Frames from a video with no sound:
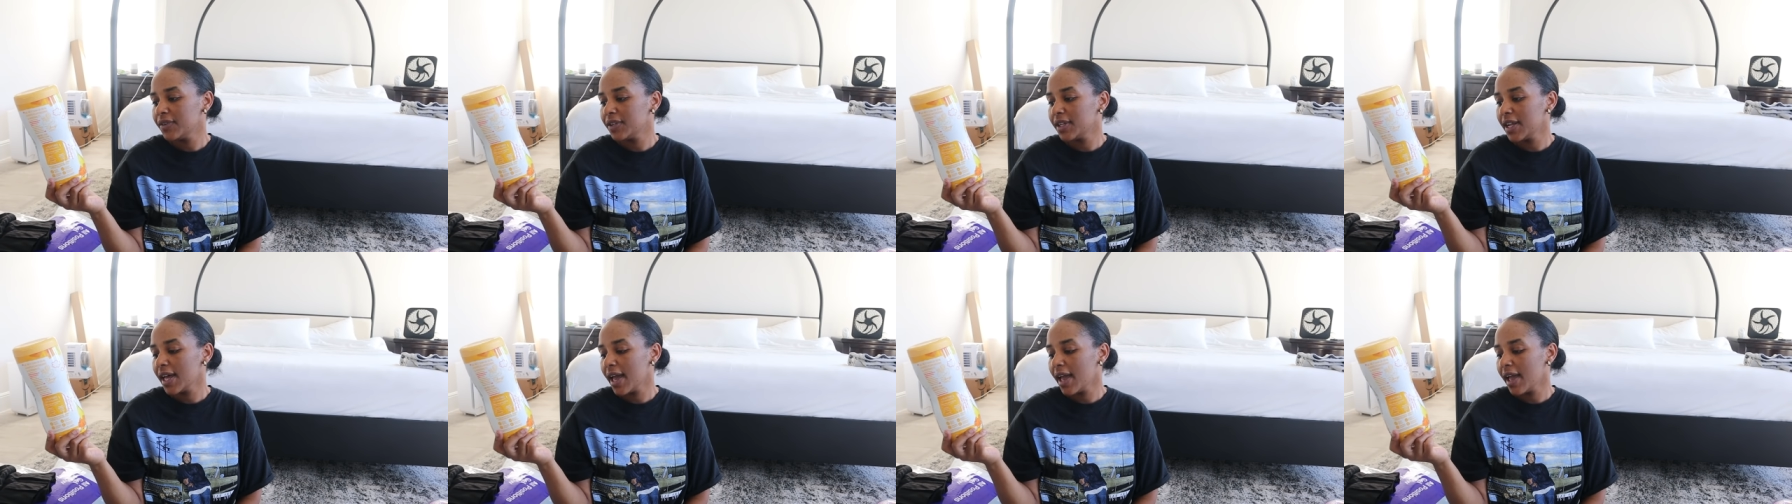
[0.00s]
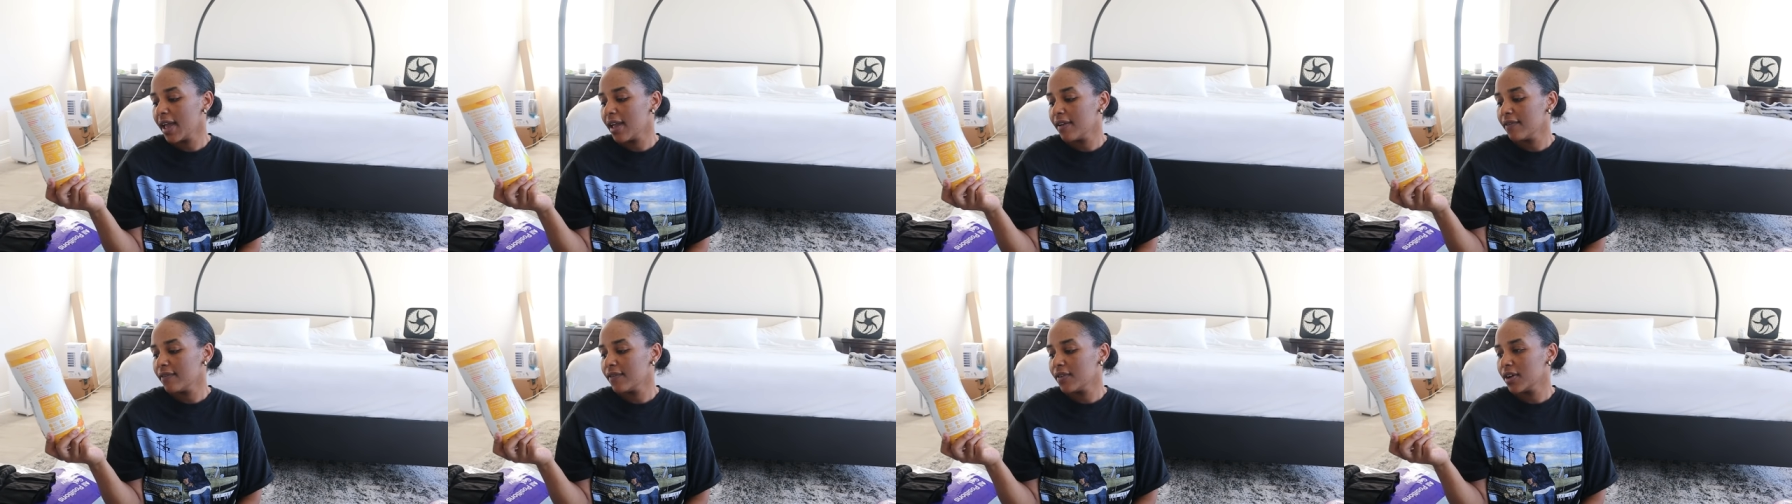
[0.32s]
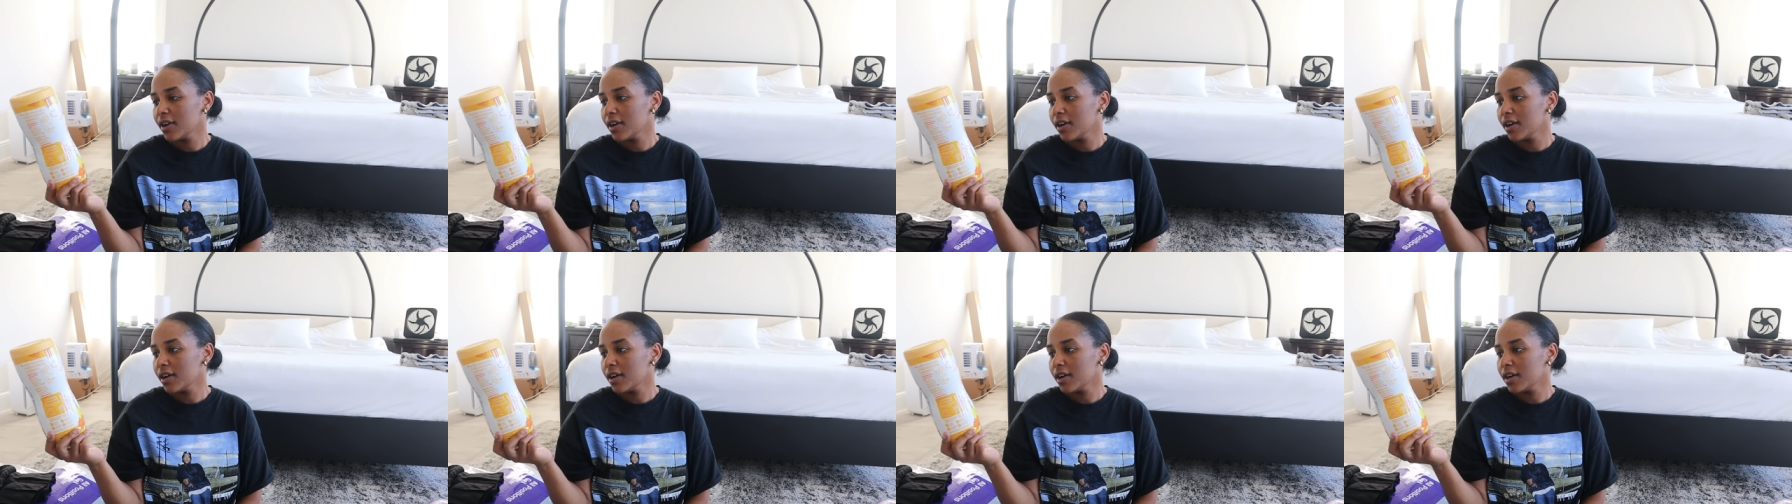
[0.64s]

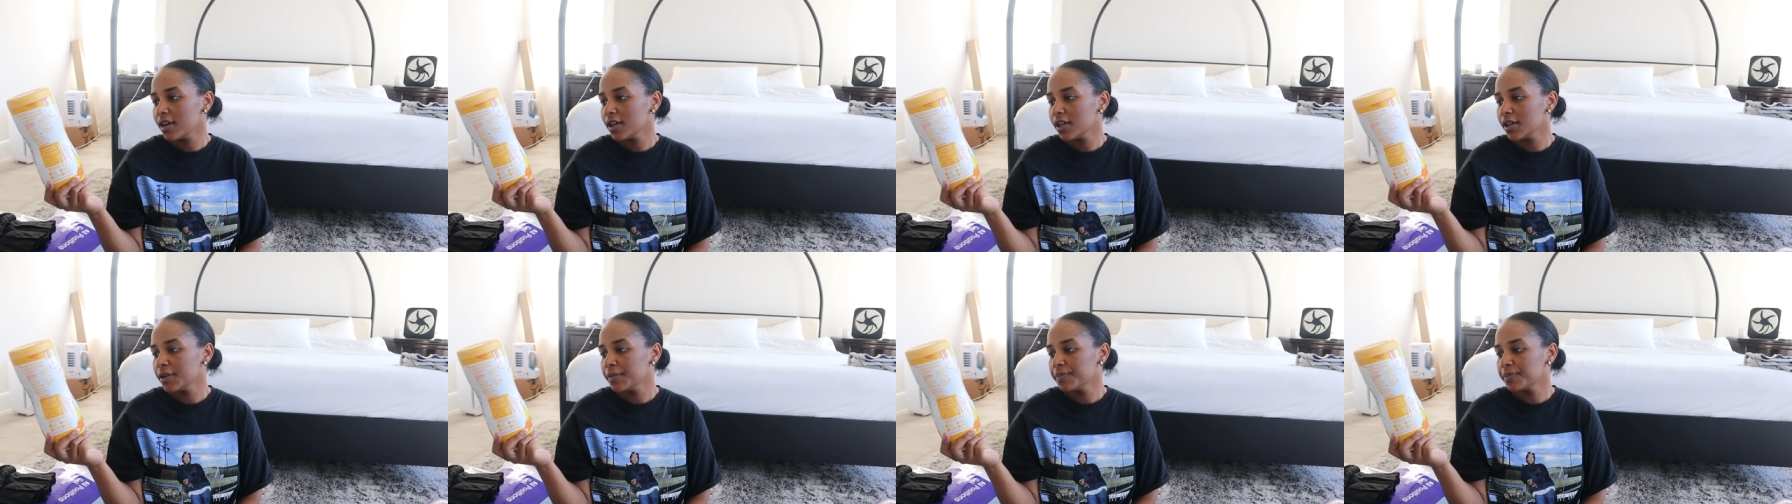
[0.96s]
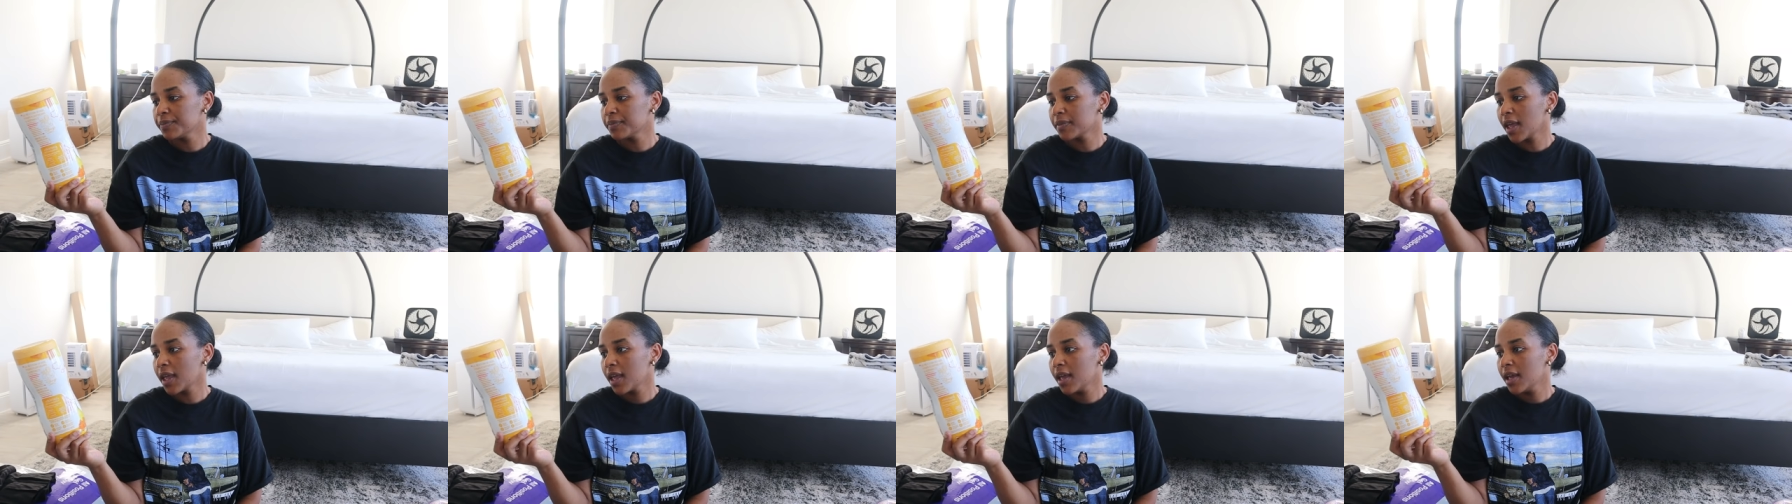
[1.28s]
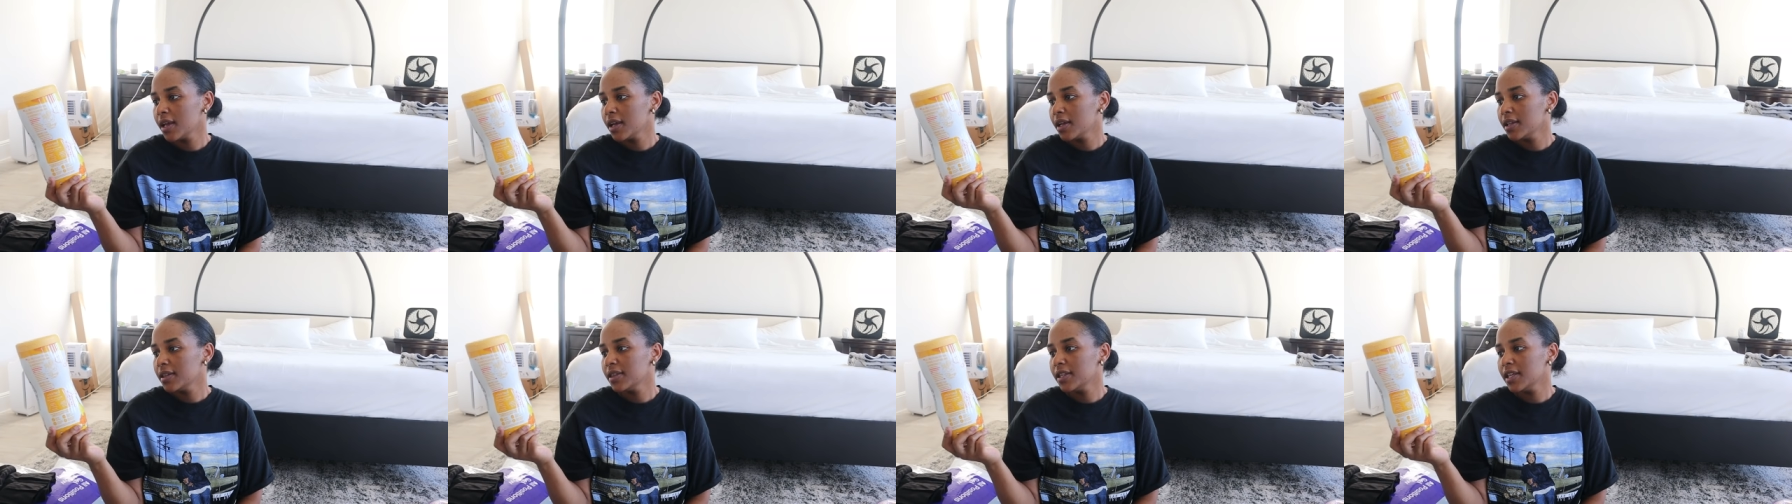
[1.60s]
flavor.
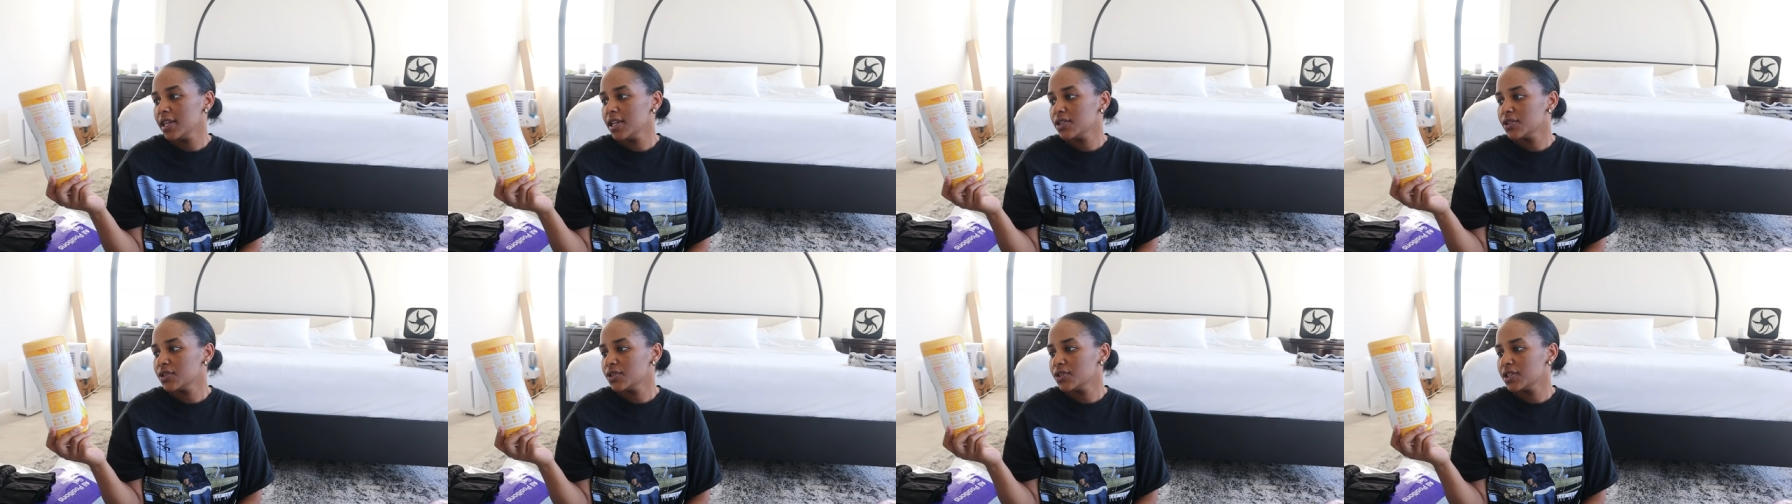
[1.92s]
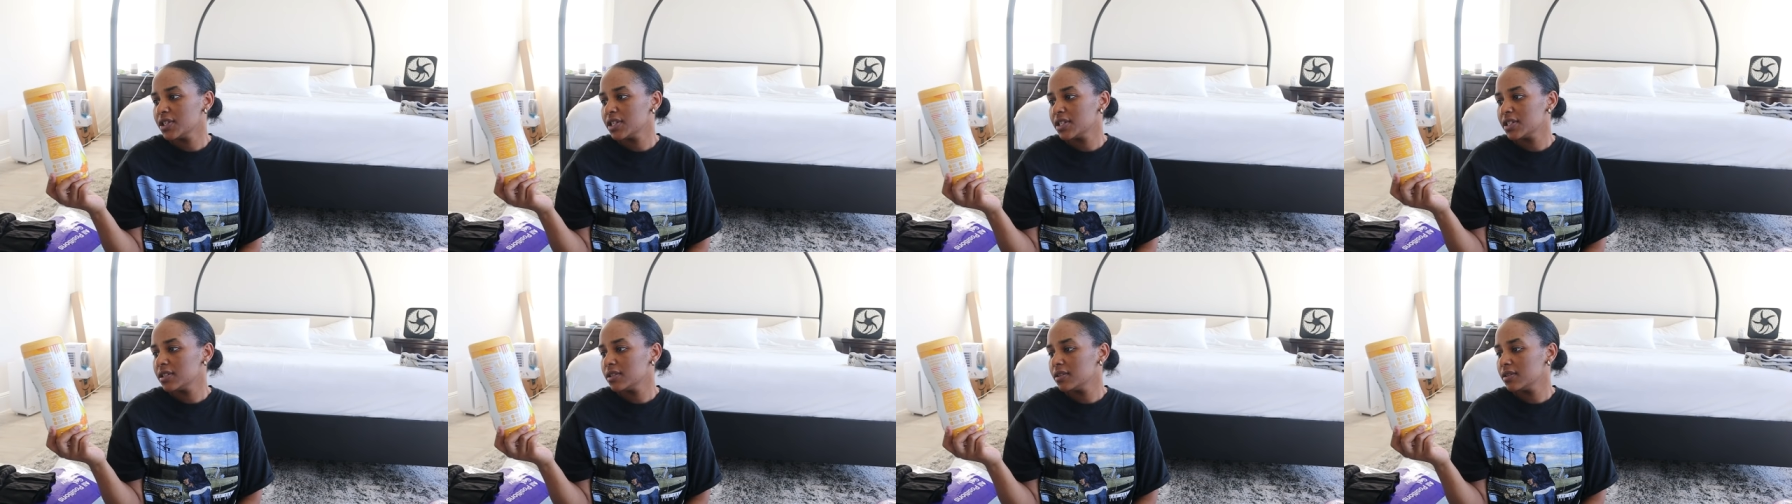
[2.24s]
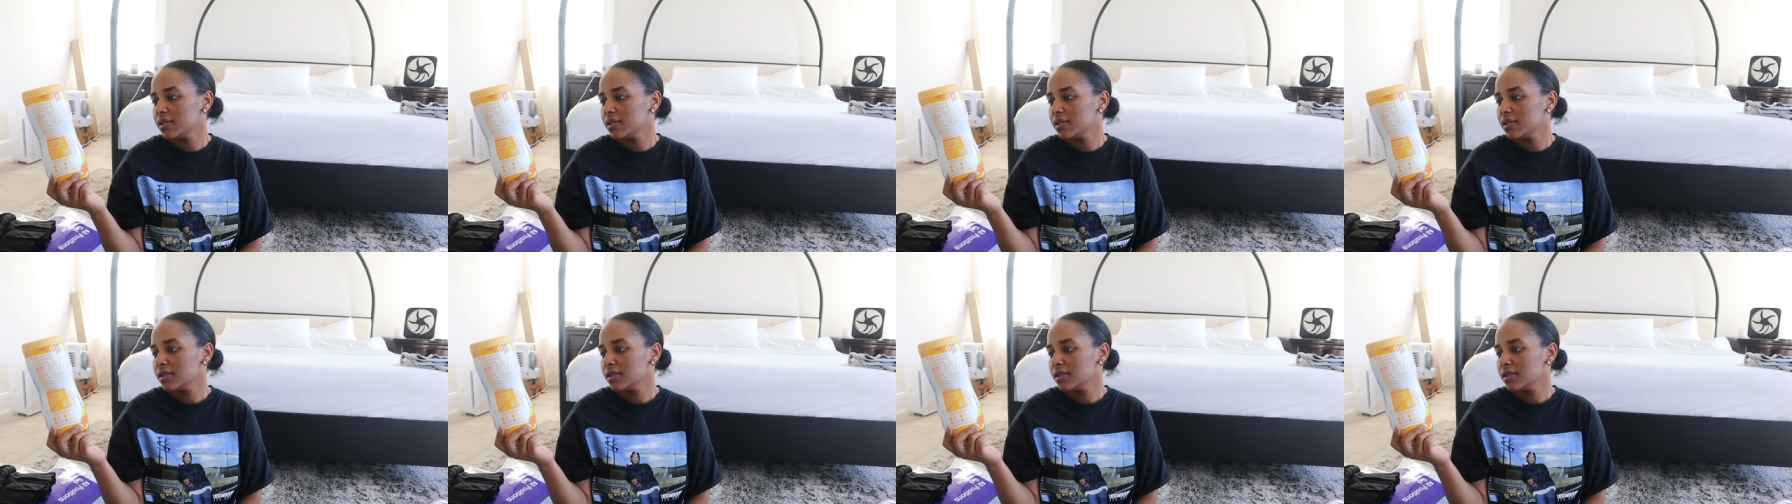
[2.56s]
These are just